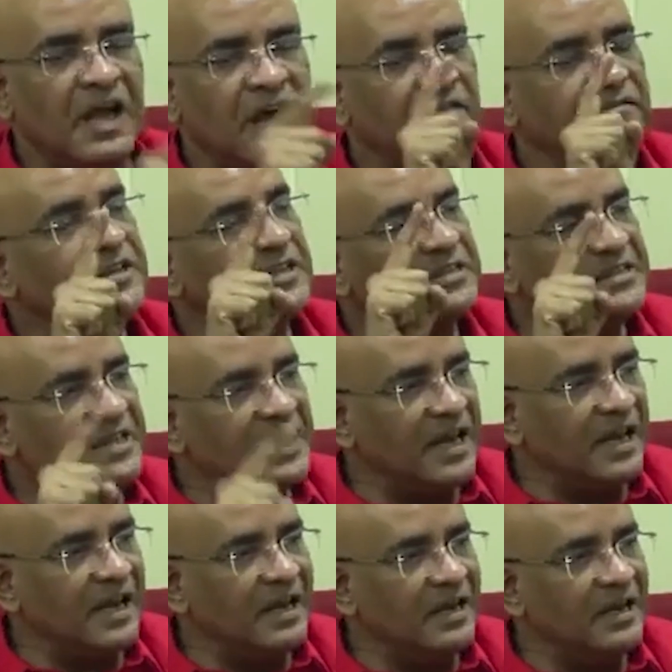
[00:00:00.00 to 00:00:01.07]
have to
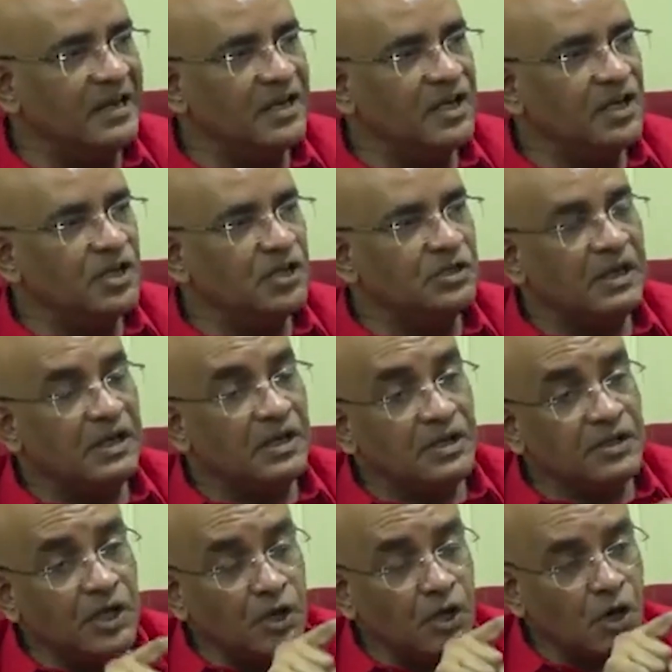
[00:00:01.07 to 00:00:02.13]
tell
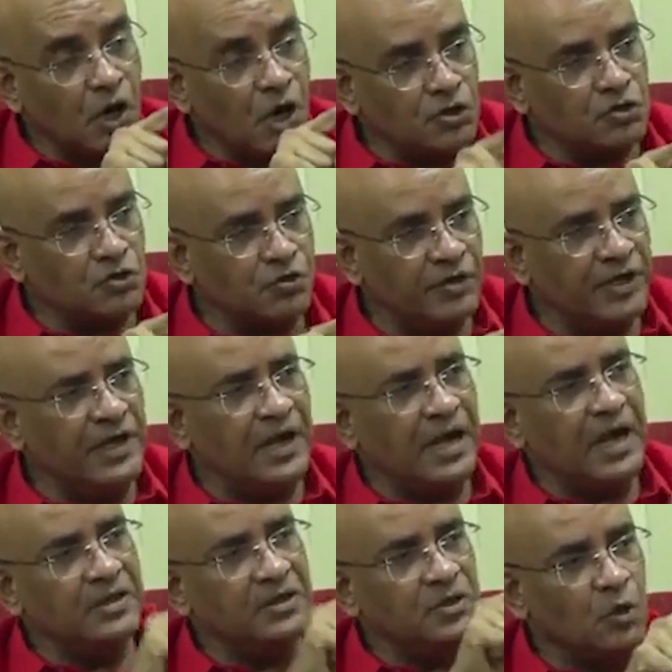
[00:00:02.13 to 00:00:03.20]
their country
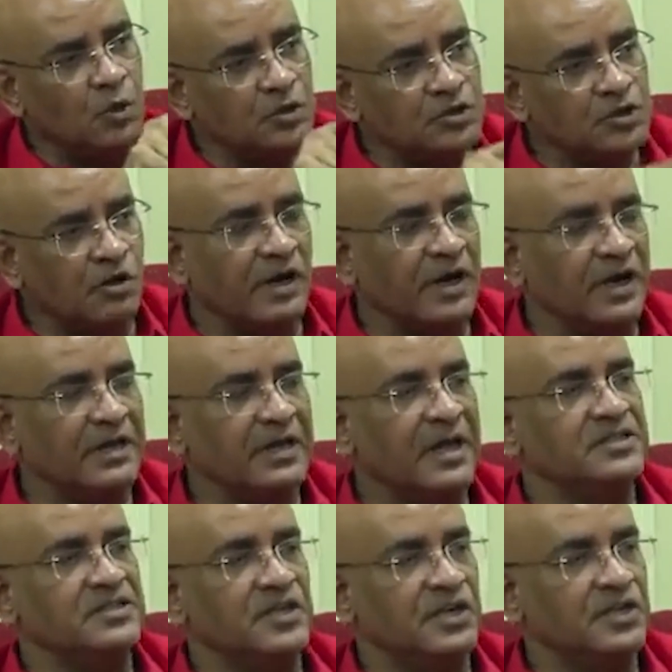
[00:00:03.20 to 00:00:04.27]
and those
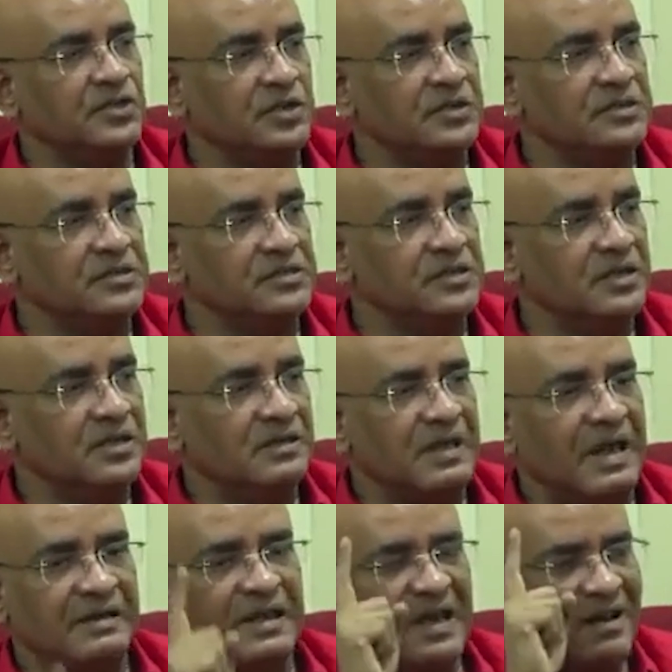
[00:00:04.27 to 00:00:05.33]
organizations
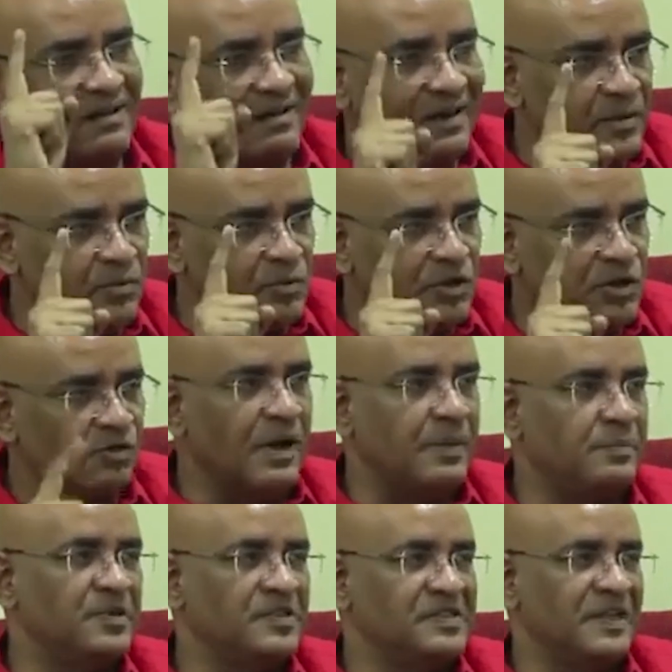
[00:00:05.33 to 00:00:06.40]
that they claim to
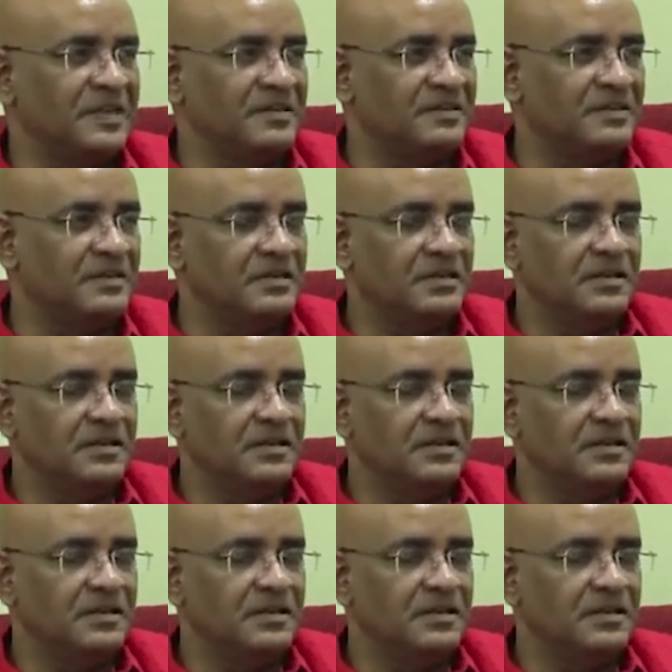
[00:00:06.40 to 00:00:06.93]
represent